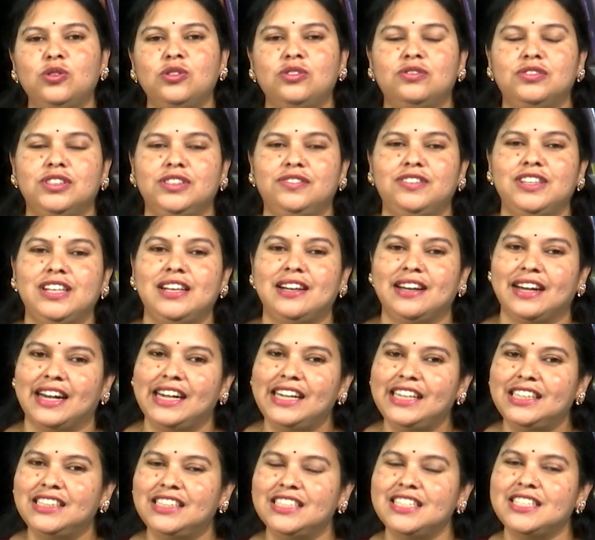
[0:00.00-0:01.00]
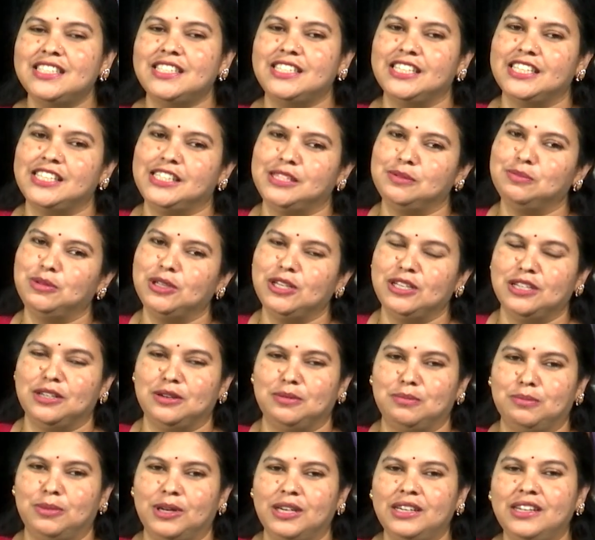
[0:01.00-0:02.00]
we will write this decimal
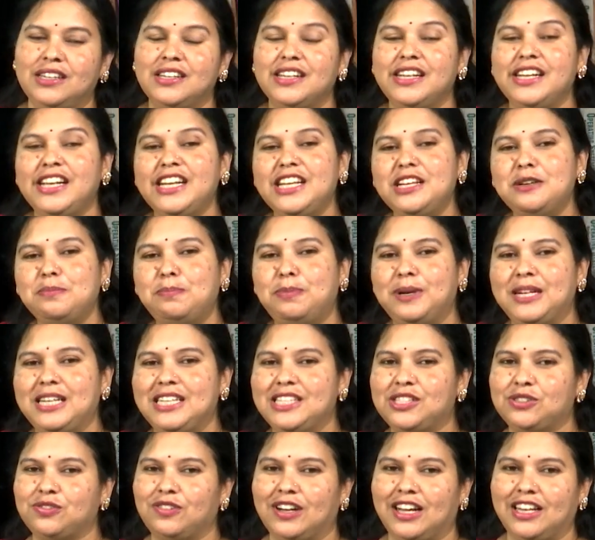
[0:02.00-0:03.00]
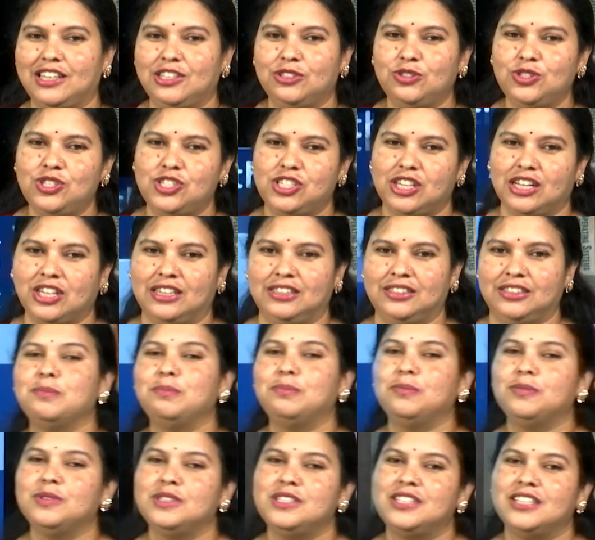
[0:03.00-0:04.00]
number in place value chart.
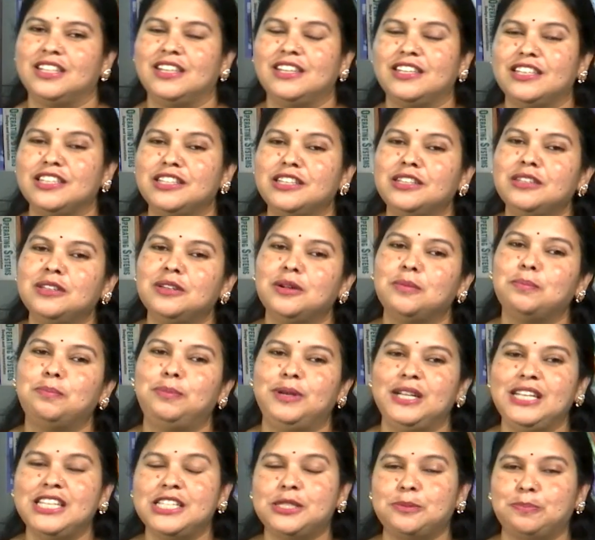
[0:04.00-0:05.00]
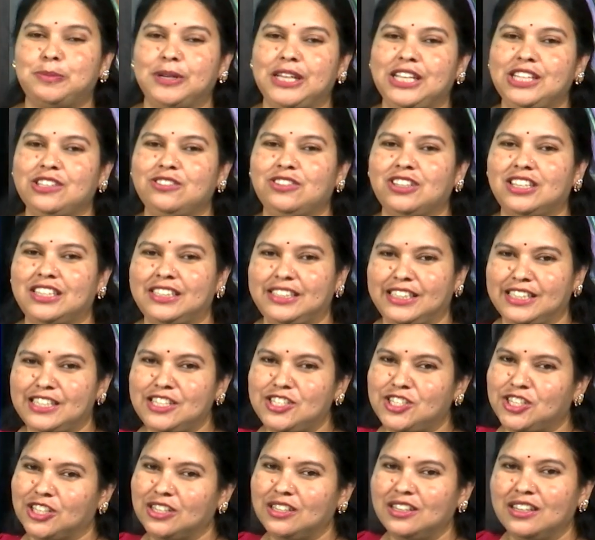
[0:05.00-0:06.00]
Children, please pay your
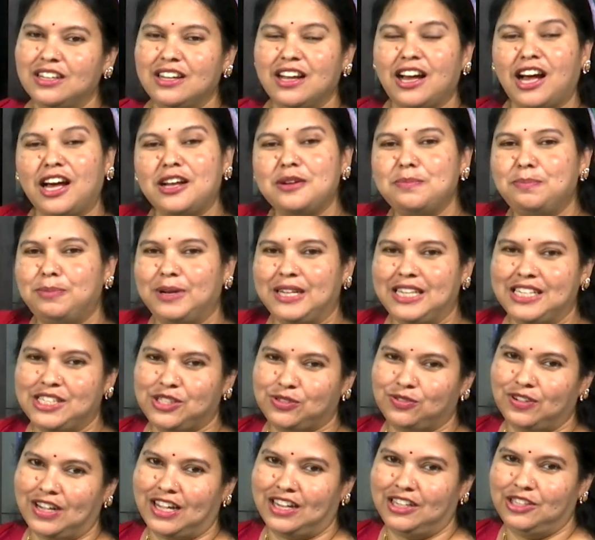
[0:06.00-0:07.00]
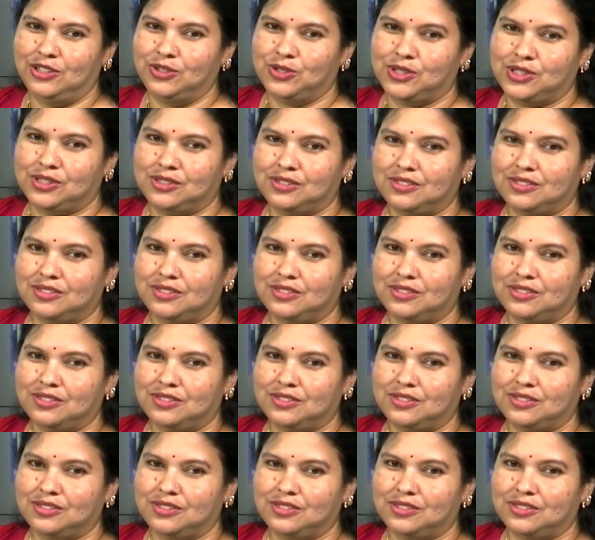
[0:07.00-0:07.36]
attention on place values.